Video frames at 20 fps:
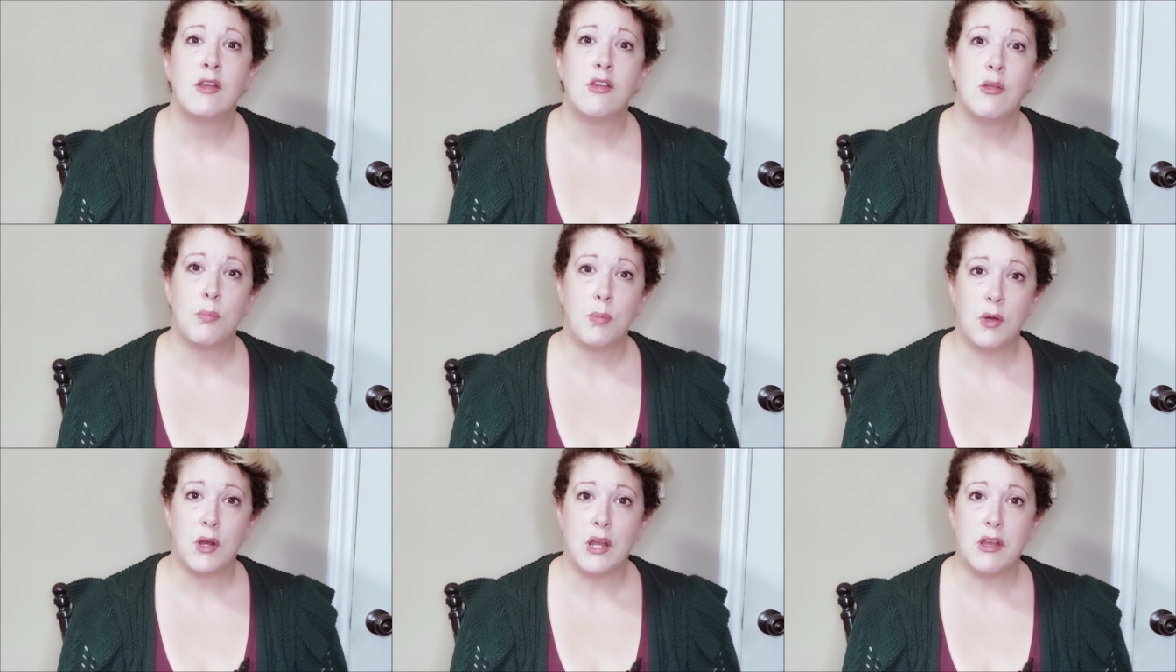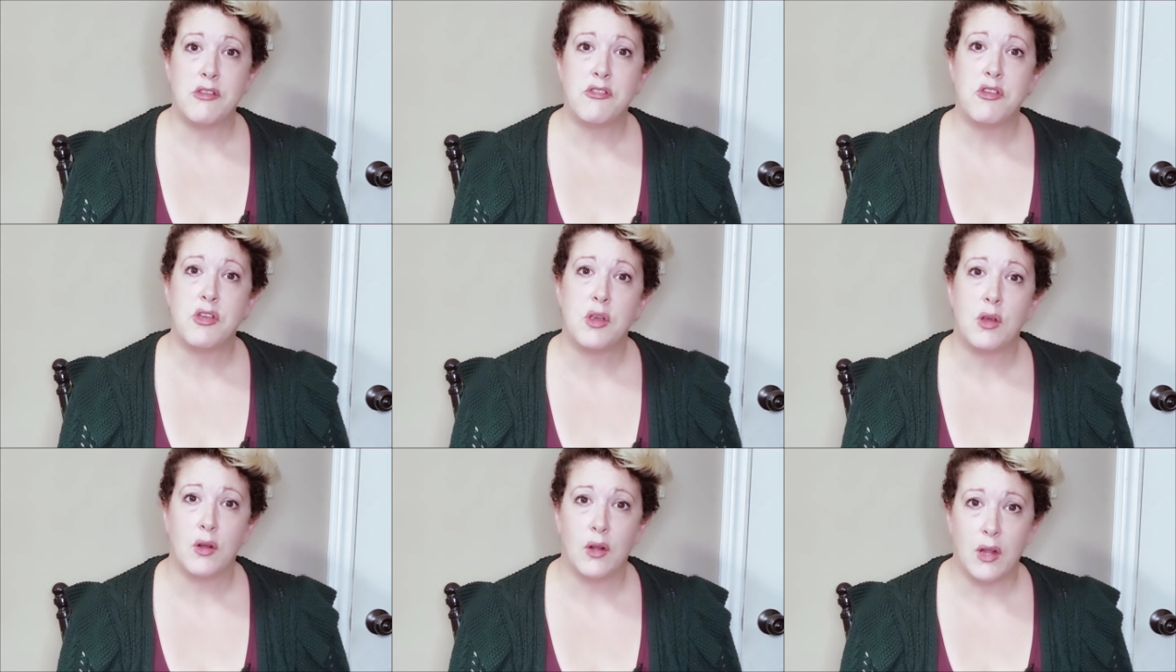to put
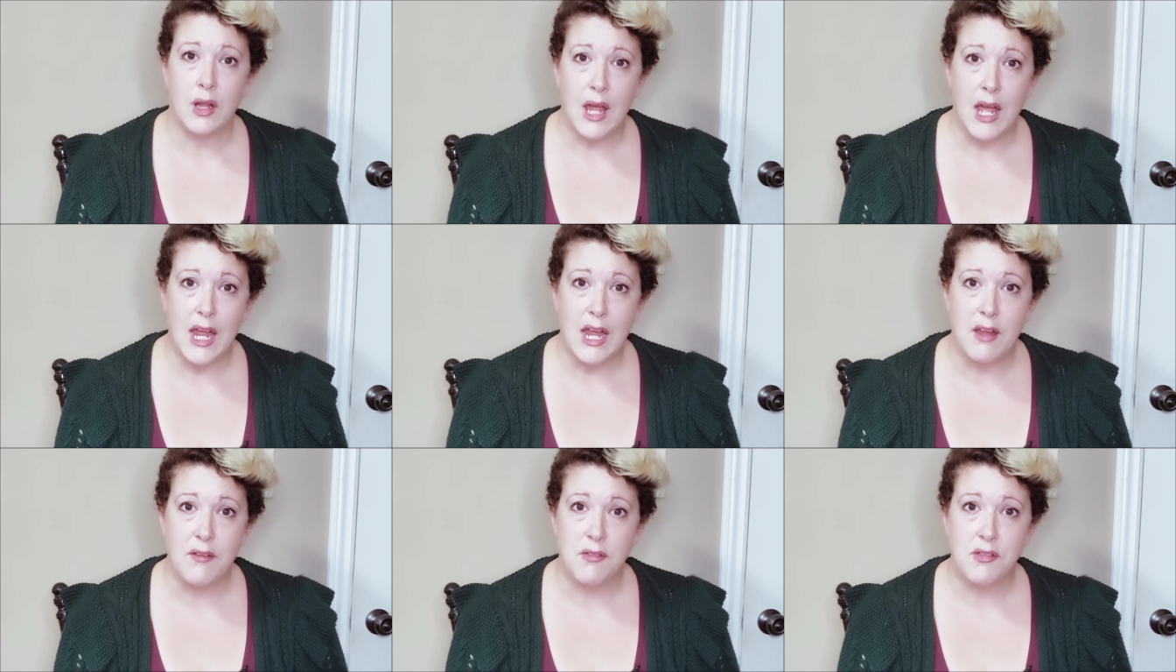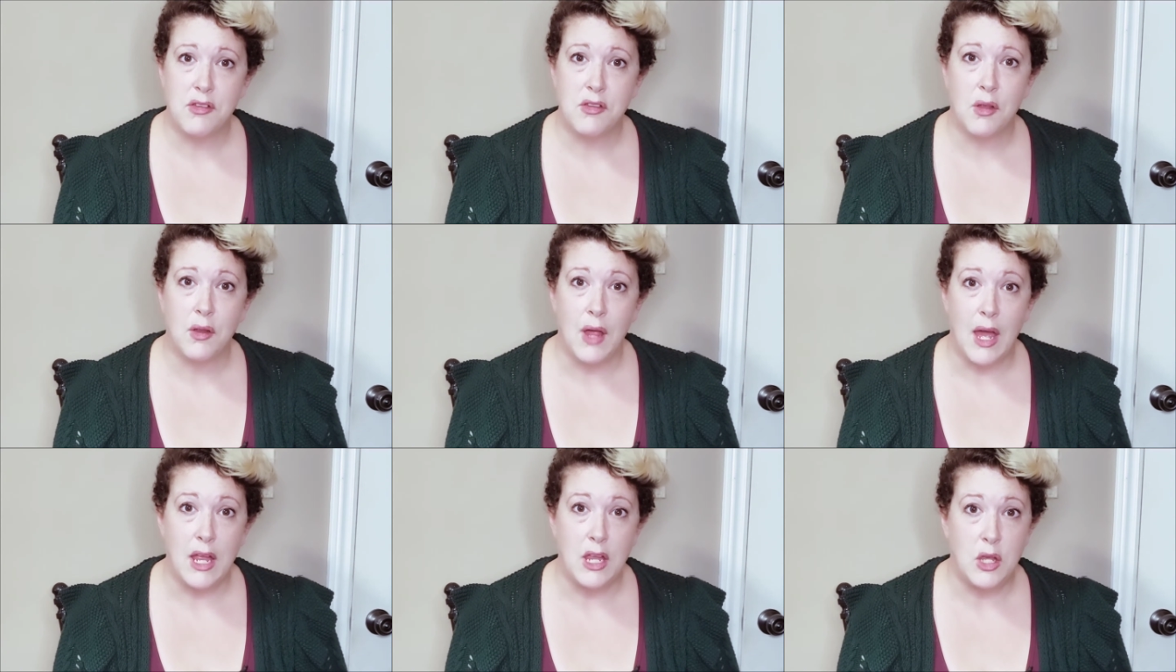into your life
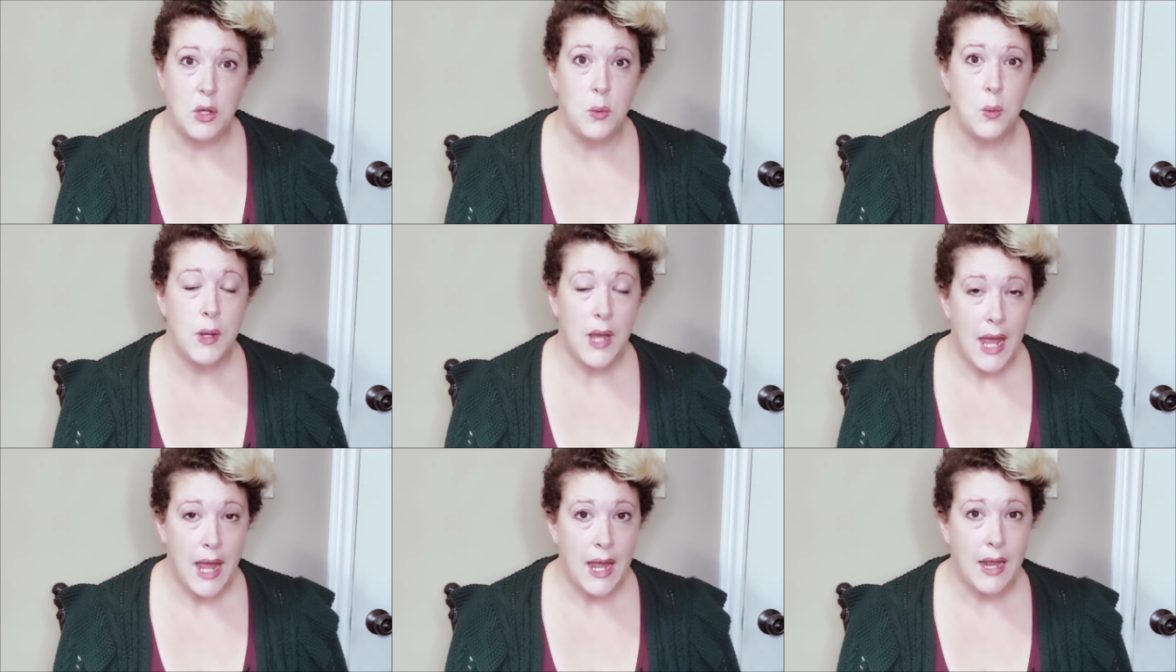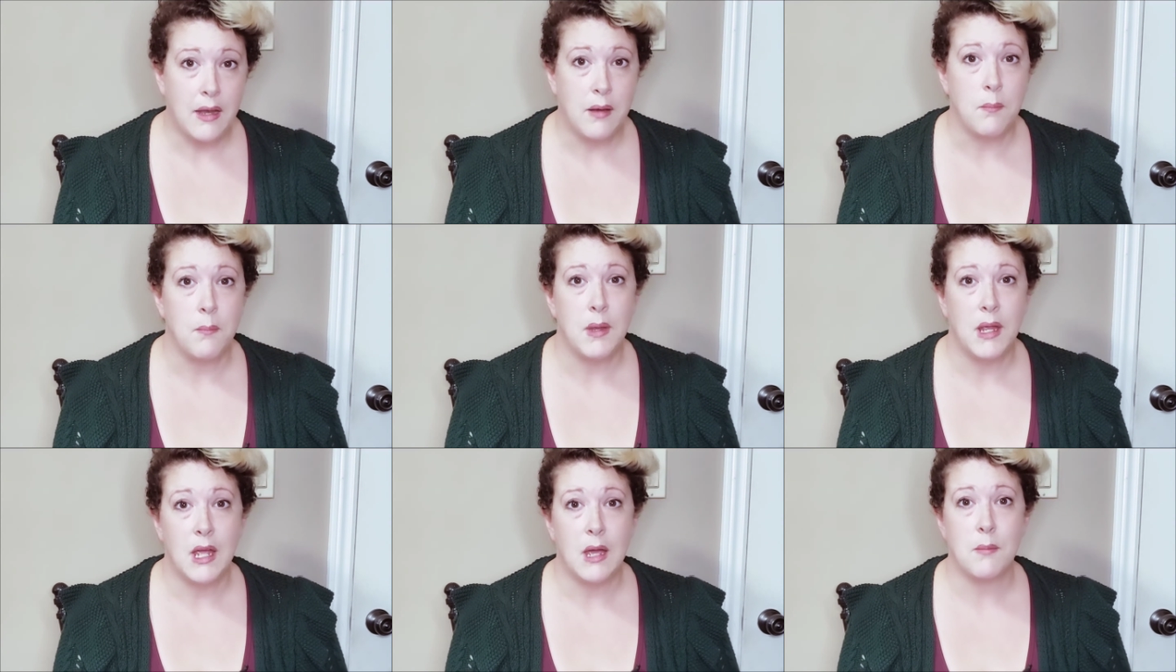so that you
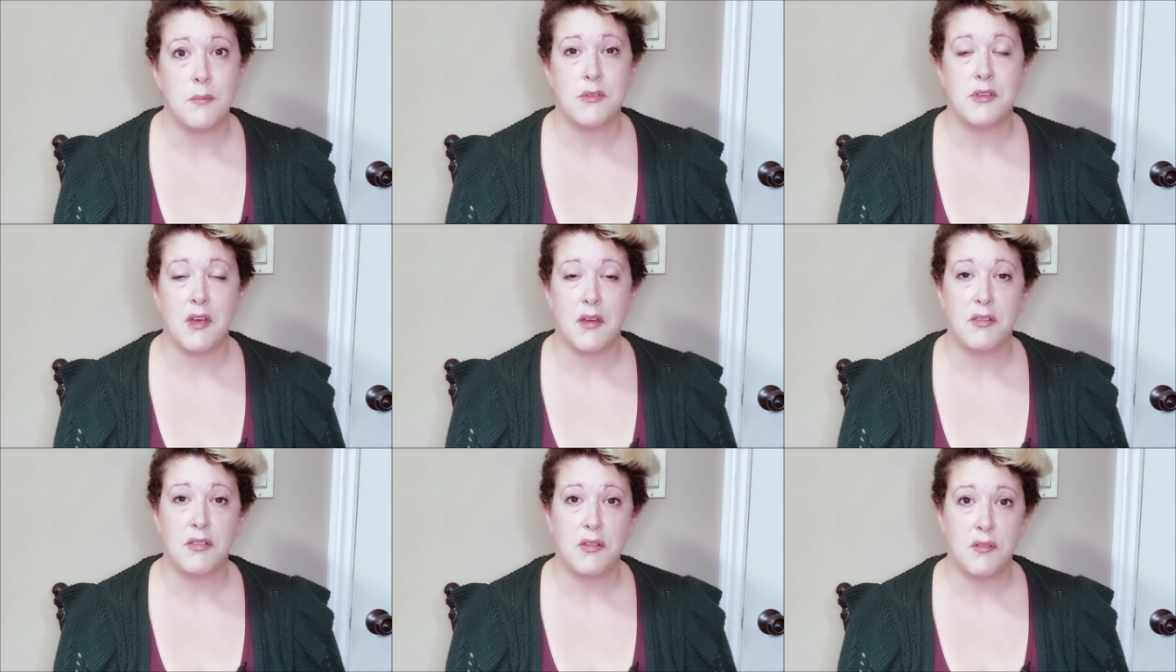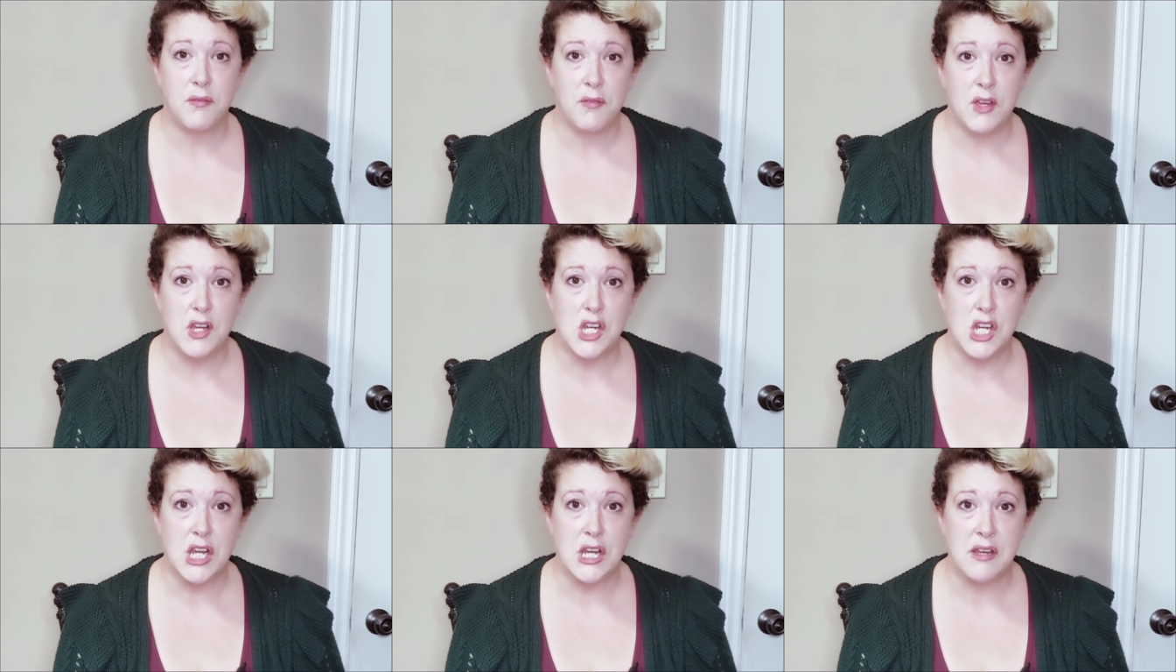can become self
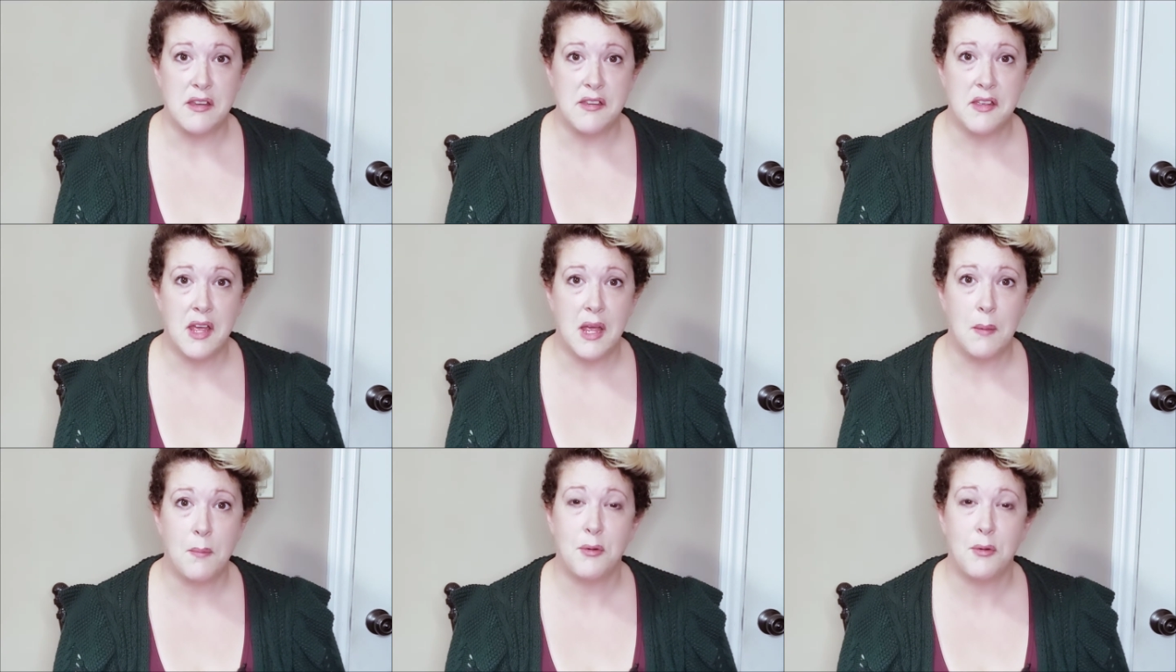sufficient